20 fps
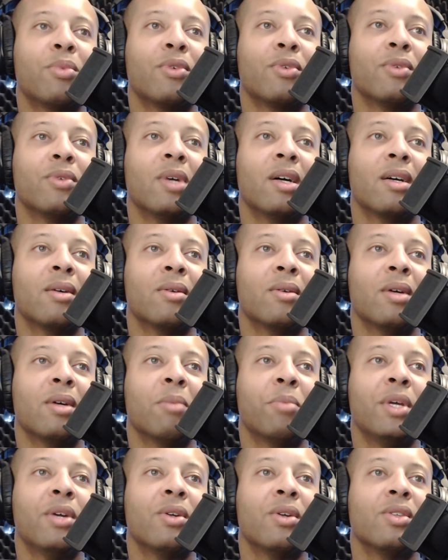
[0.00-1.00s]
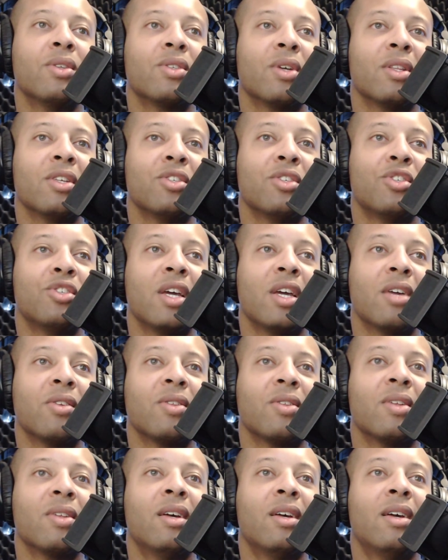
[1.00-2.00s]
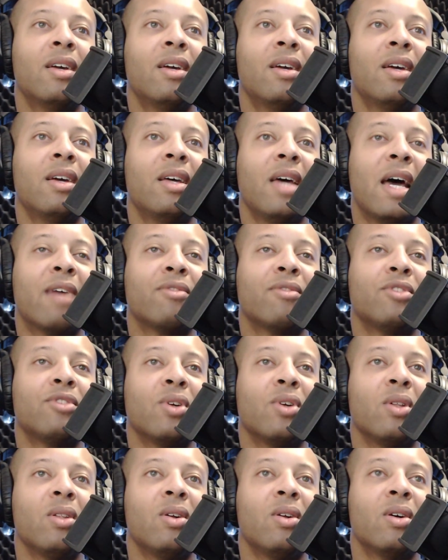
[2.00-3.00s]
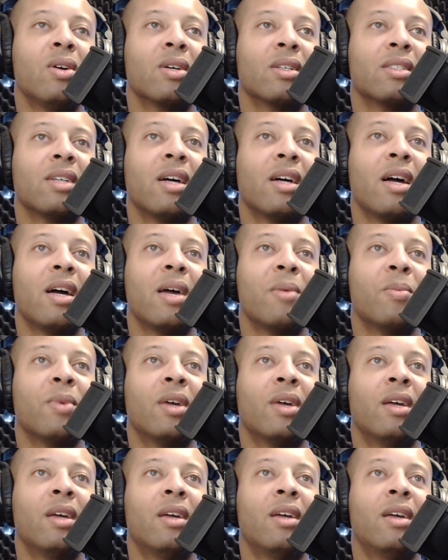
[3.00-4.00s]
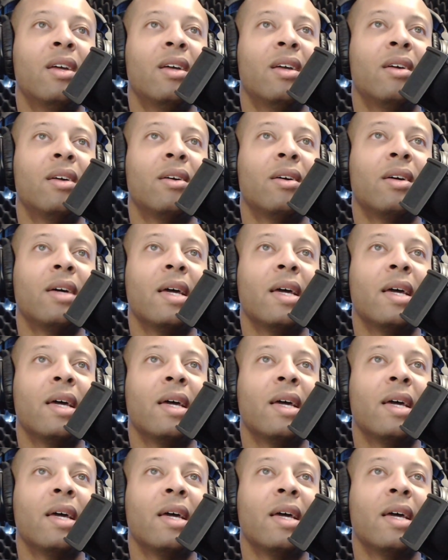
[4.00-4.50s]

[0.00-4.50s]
appearance on this channel after a long time. And